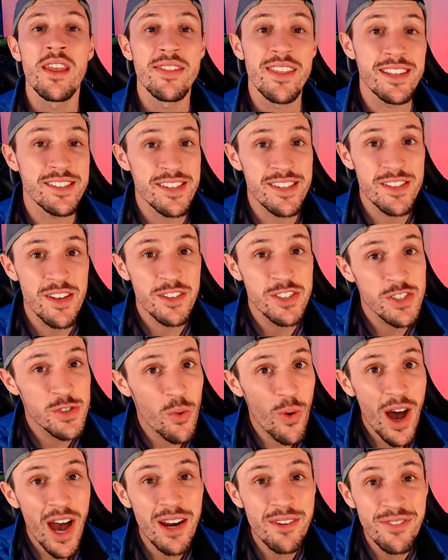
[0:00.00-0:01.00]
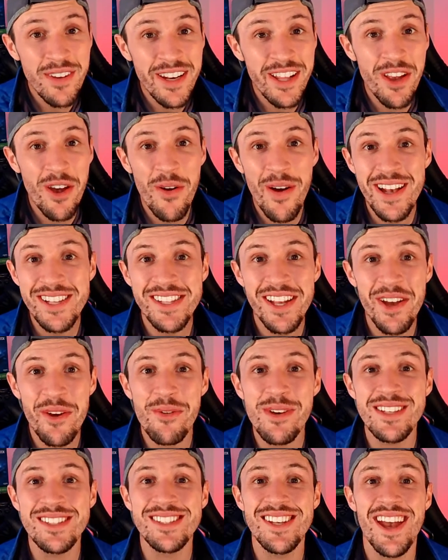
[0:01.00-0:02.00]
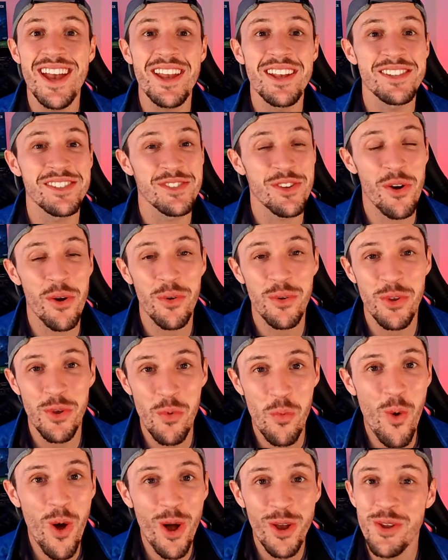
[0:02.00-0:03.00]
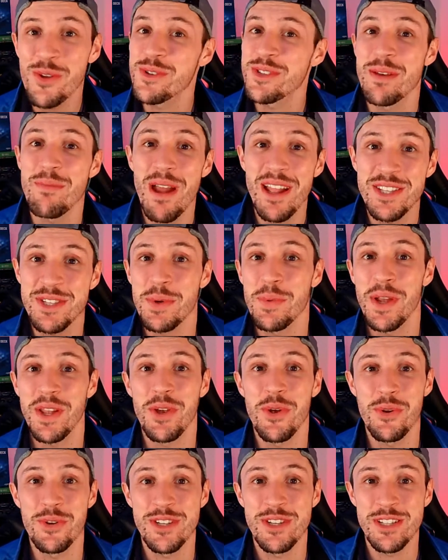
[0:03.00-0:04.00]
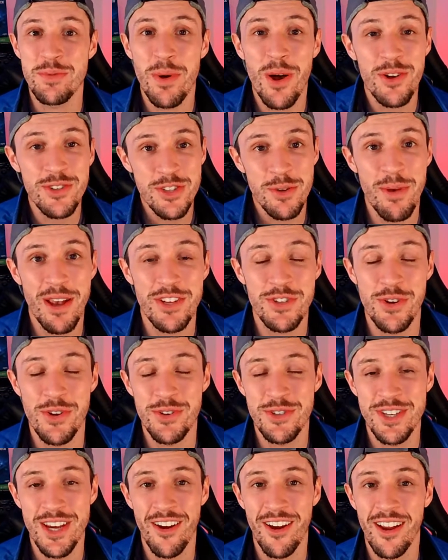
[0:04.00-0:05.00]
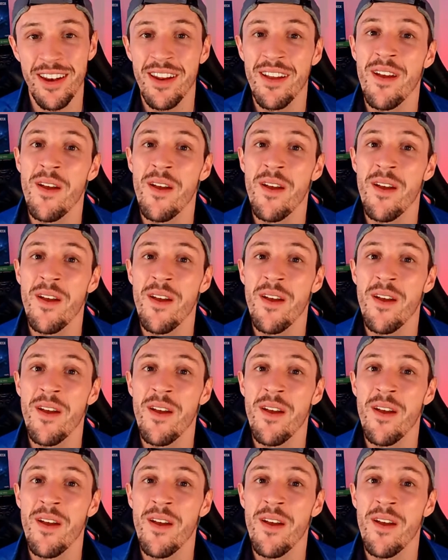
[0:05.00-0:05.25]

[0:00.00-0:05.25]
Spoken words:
This is a squad video, as I always say, so you want your teammates to win Goosh as well, so make sure you share it.